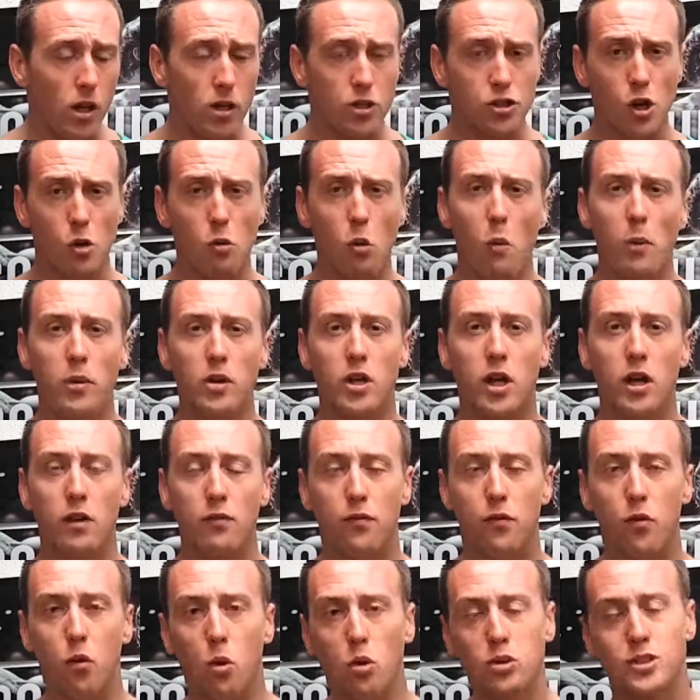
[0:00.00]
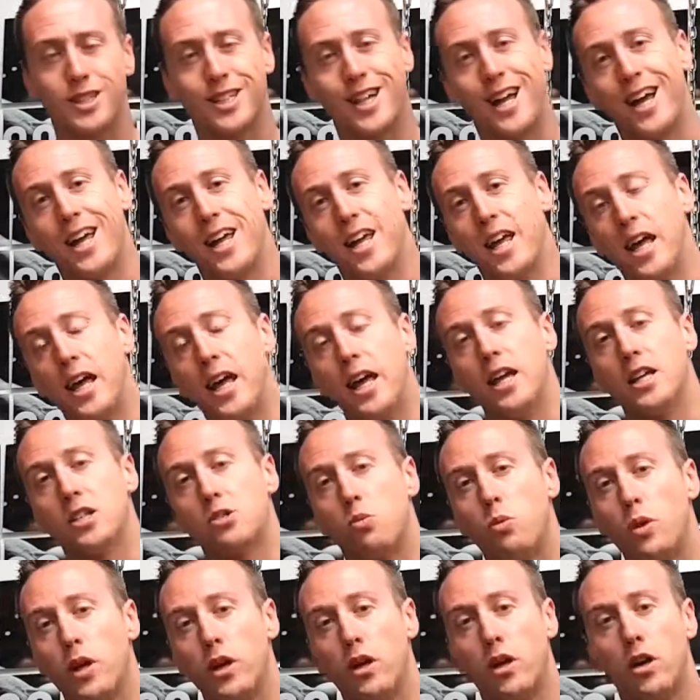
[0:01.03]
So what we're looking for today
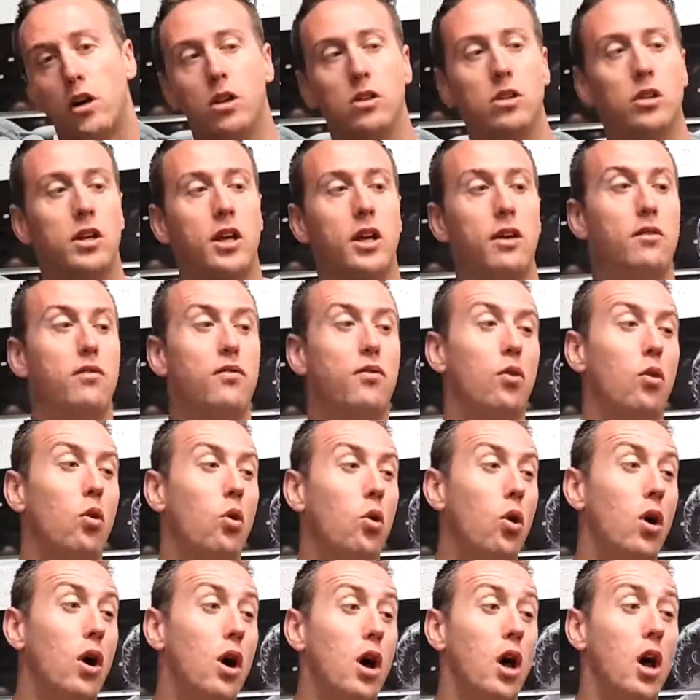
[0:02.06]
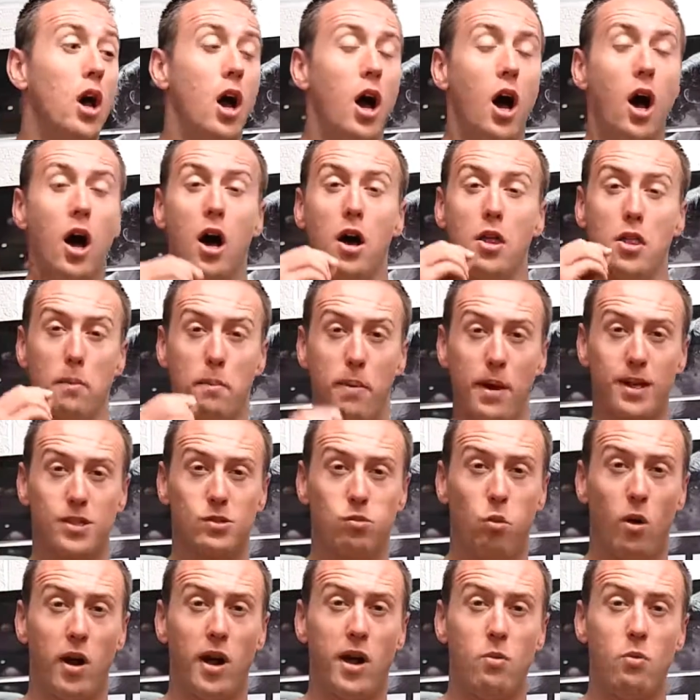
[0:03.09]
is we are looking for the
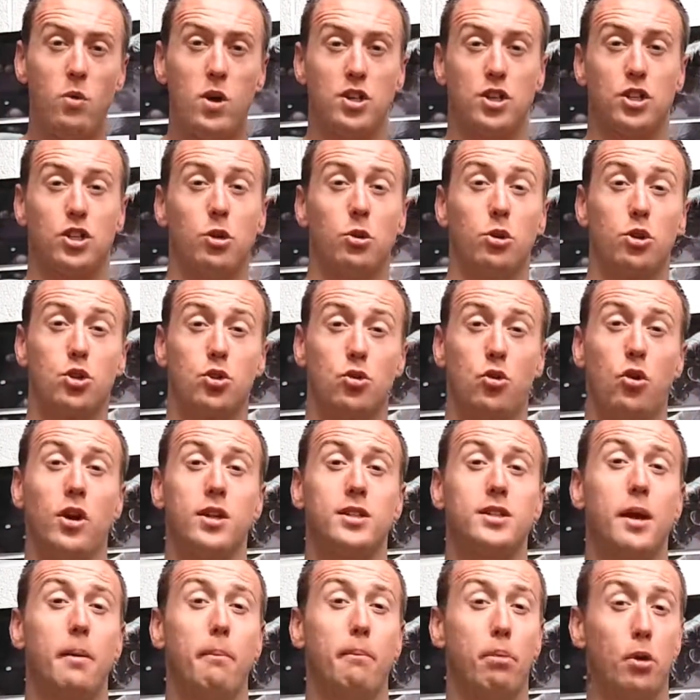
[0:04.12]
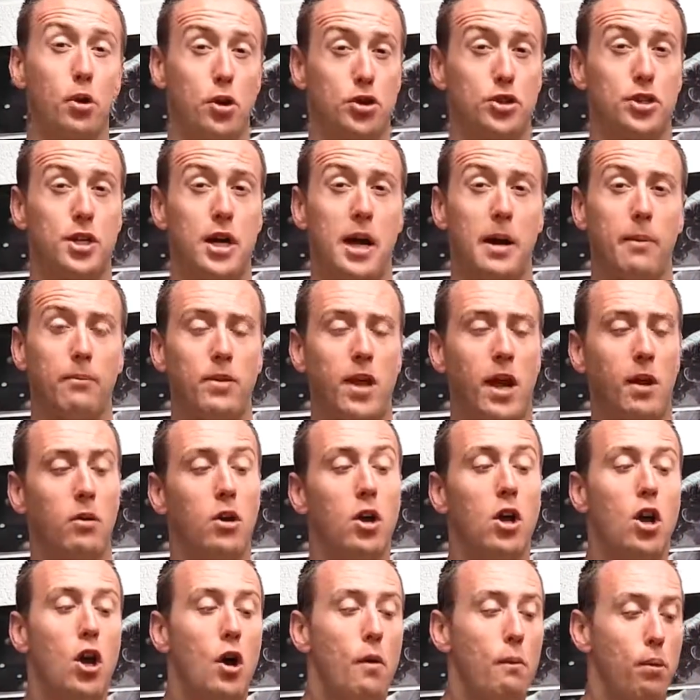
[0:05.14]
best way in which to do a tricep pushdown.
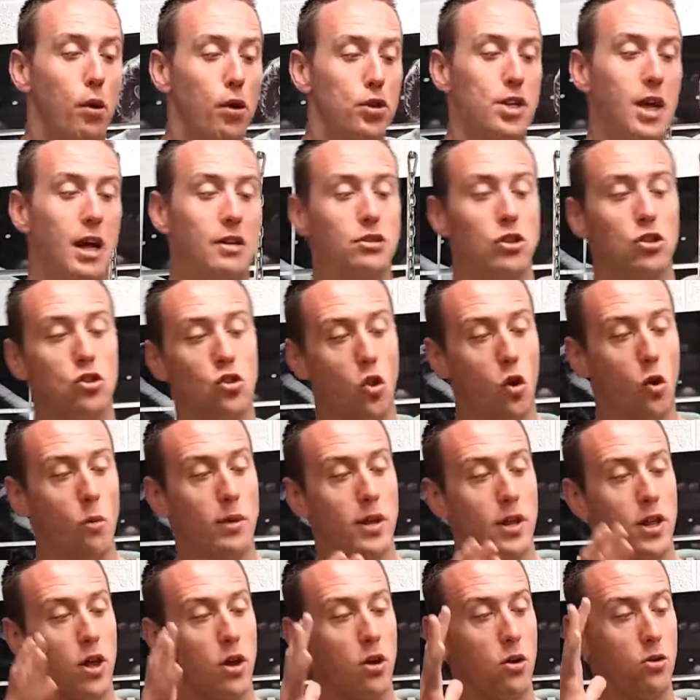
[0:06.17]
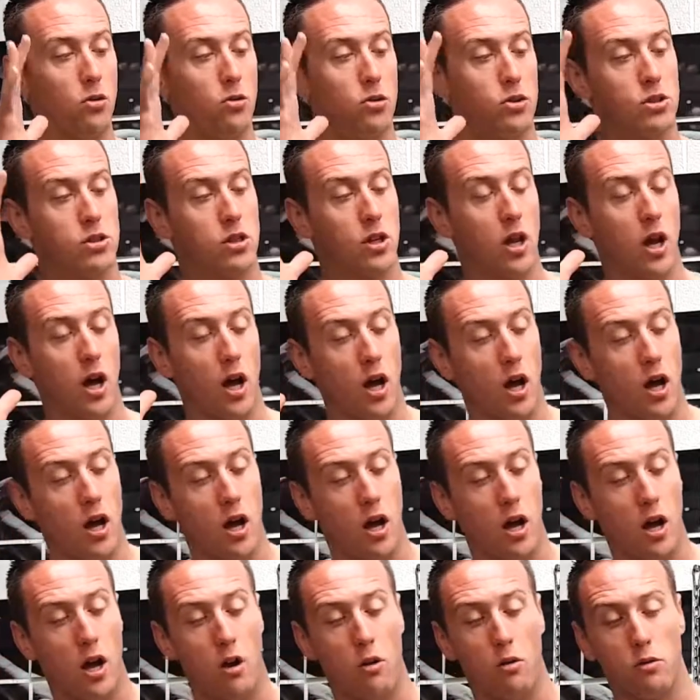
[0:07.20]
Now, pushdowns are normally used,
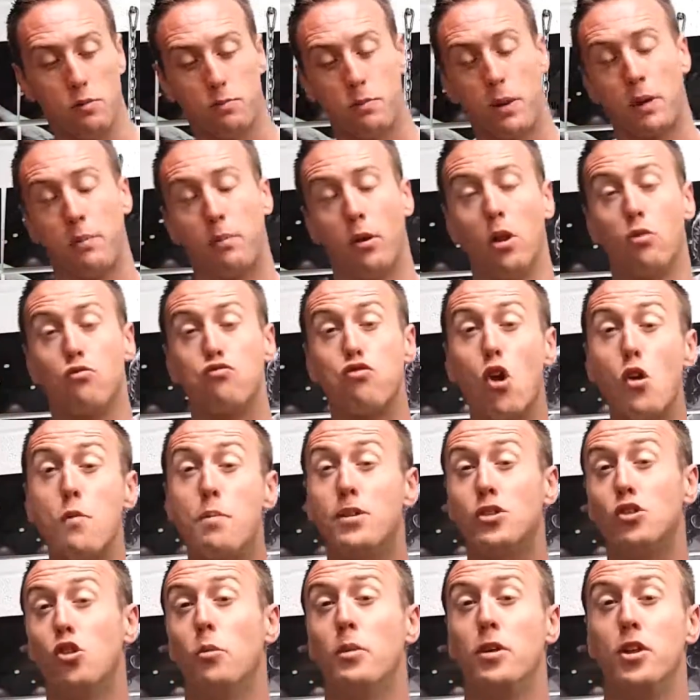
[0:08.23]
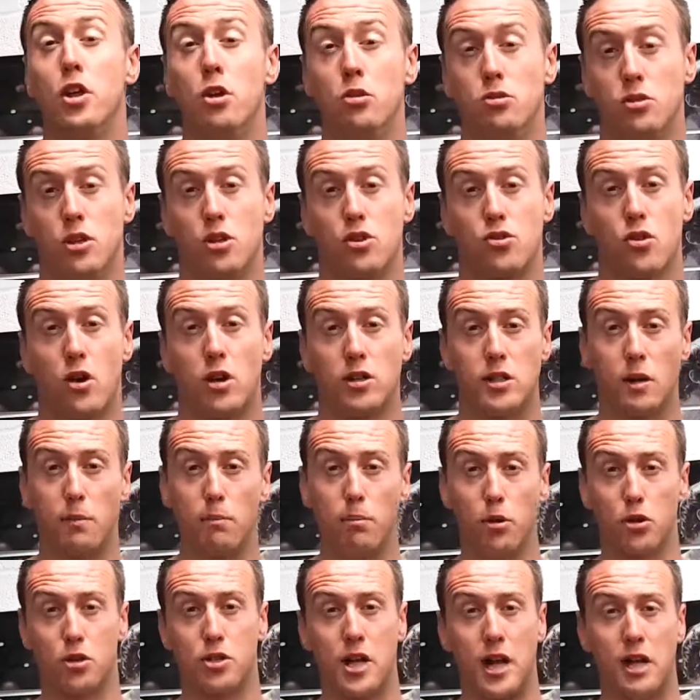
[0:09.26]
rope is normally used in the tricep
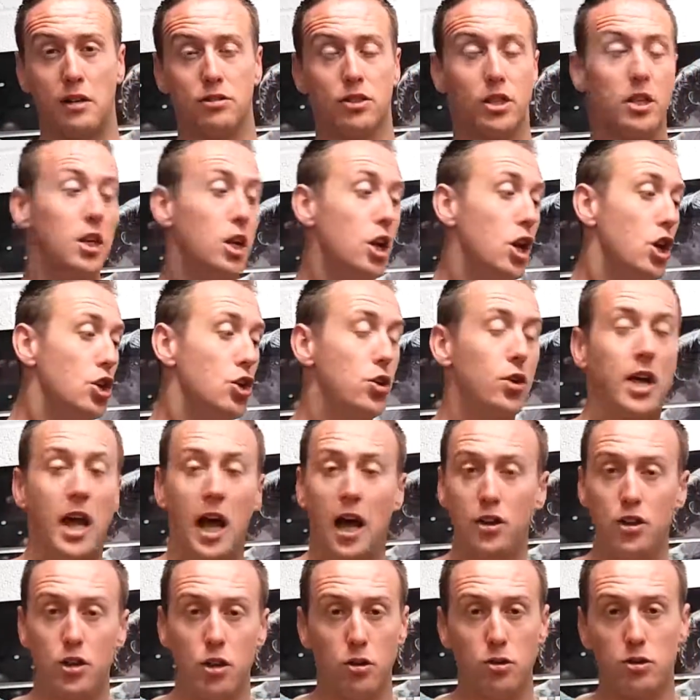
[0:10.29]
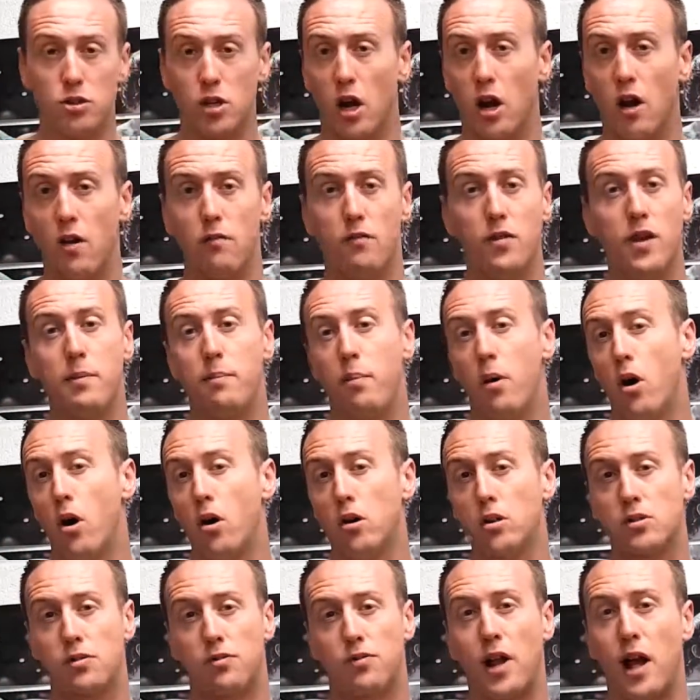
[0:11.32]
pushdowns. You can use
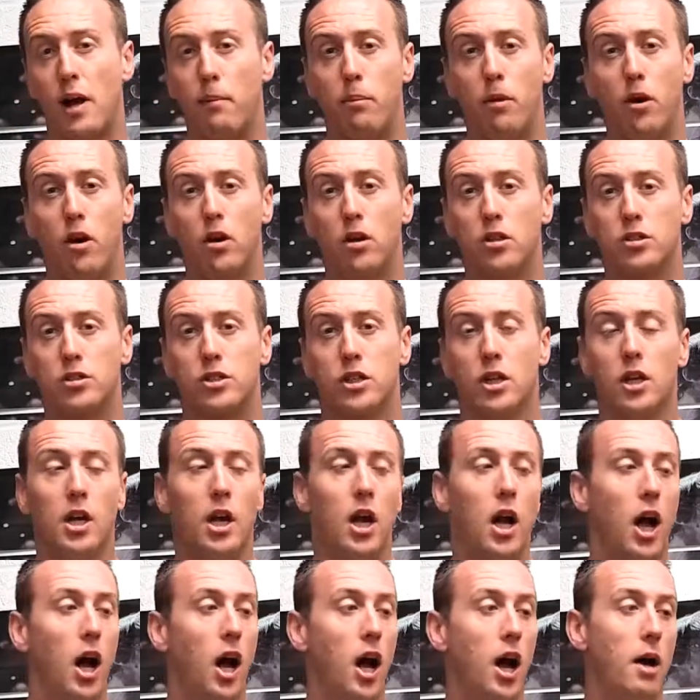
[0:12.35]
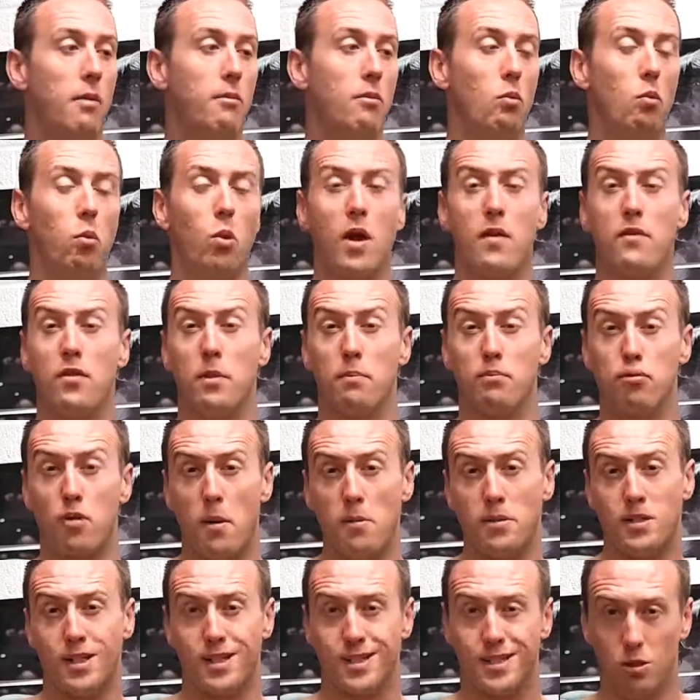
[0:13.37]
V-bars, flat bars, wherever the
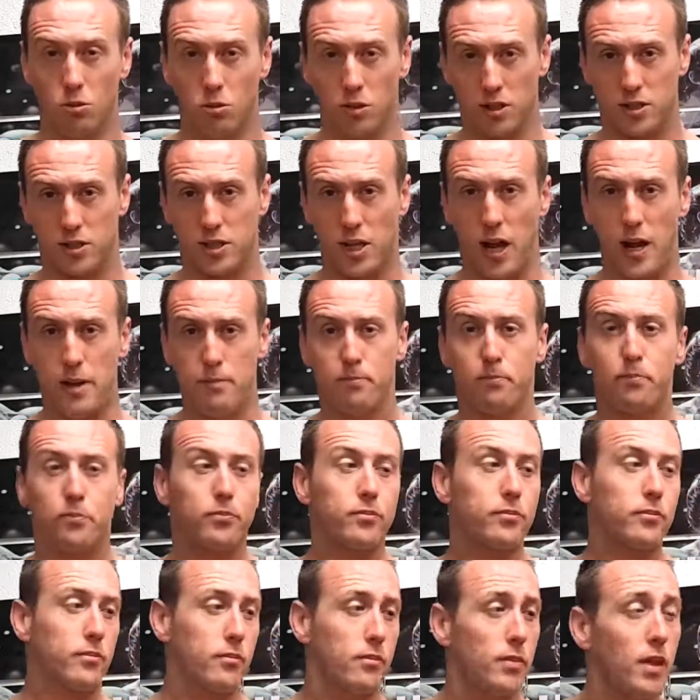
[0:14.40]
premise is still the same.